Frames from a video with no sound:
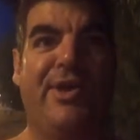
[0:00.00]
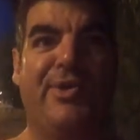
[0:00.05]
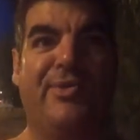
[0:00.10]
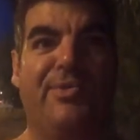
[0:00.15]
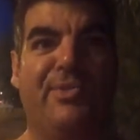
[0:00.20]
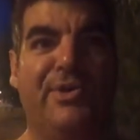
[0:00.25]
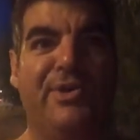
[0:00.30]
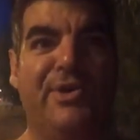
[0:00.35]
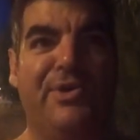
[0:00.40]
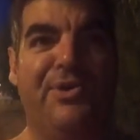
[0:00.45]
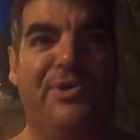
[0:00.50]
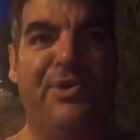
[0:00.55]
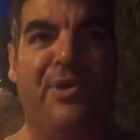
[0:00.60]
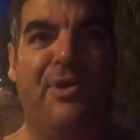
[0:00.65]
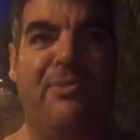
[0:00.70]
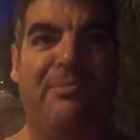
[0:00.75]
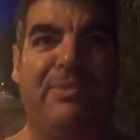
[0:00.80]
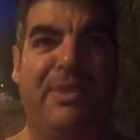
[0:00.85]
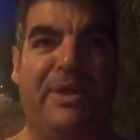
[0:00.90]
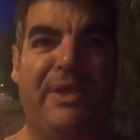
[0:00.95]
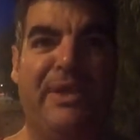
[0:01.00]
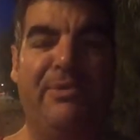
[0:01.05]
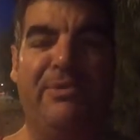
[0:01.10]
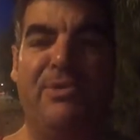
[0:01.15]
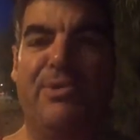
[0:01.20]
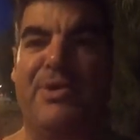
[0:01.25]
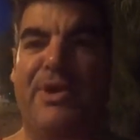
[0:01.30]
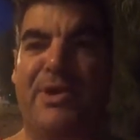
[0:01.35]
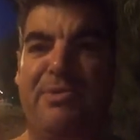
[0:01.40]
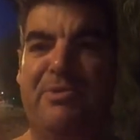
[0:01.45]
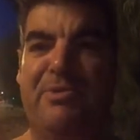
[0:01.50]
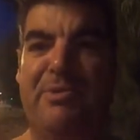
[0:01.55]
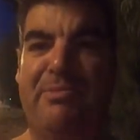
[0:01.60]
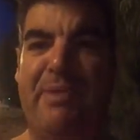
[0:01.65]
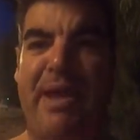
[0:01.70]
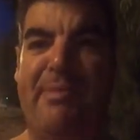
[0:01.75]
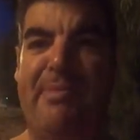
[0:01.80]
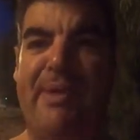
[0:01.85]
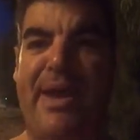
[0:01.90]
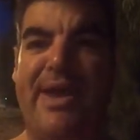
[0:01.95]
will not be walking with a
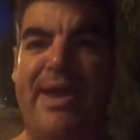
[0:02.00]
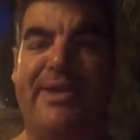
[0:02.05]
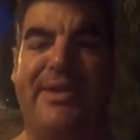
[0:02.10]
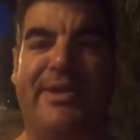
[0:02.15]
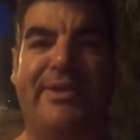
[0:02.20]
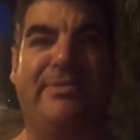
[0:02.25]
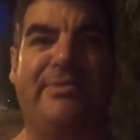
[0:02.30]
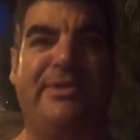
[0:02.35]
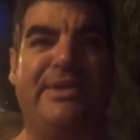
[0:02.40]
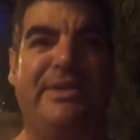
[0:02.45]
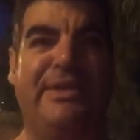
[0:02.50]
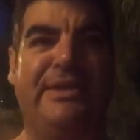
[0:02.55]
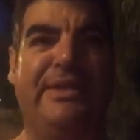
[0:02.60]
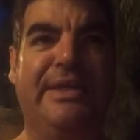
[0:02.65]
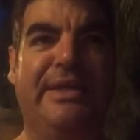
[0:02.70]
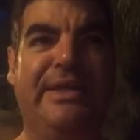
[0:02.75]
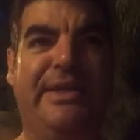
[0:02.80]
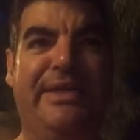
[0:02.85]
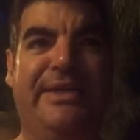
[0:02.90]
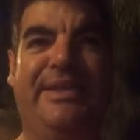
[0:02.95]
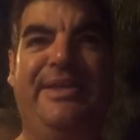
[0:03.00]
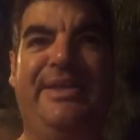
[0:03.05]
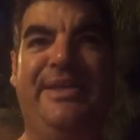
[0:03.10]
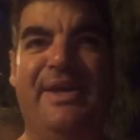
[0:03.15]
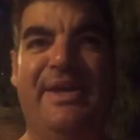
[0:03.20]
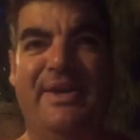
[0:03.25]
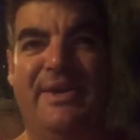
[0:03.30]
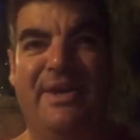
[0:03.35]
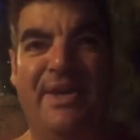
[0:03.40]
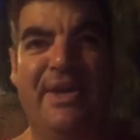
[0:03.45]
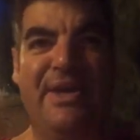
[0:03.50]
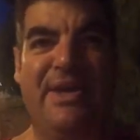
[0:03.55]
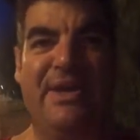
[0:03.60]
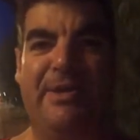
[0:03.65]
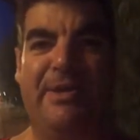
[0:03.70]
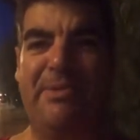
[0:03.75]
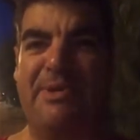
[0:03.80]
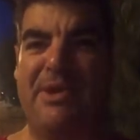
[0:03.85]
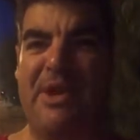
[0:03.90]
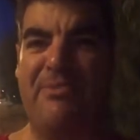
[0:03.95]
backpack. They'll be, they'll
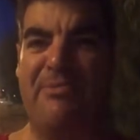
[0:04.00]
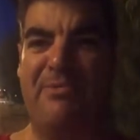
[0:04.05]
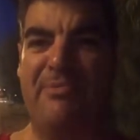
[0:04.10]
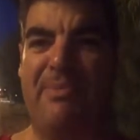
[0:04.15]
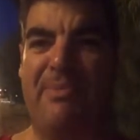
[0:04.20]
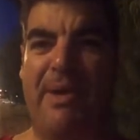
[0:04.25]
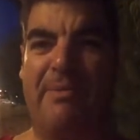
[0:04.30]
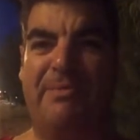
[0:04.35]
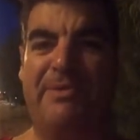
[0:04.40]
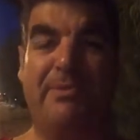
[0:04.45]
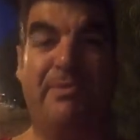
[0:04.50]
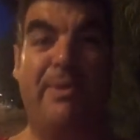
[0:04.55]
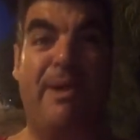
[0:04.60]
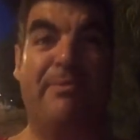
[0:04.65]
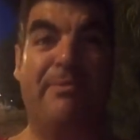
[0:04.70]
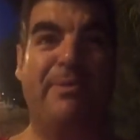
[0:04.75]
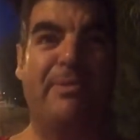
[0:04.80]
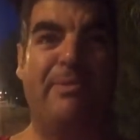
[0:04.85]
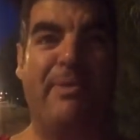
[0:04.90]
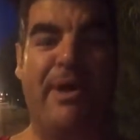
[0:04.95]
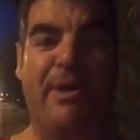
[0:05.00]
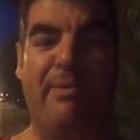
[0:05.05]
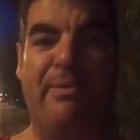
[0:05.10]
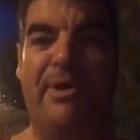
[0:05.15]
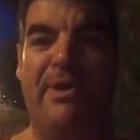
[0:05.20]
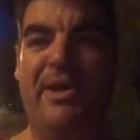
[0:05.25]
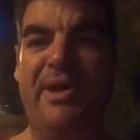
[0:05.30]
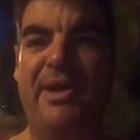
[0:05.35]
be going from pub to pub to pub.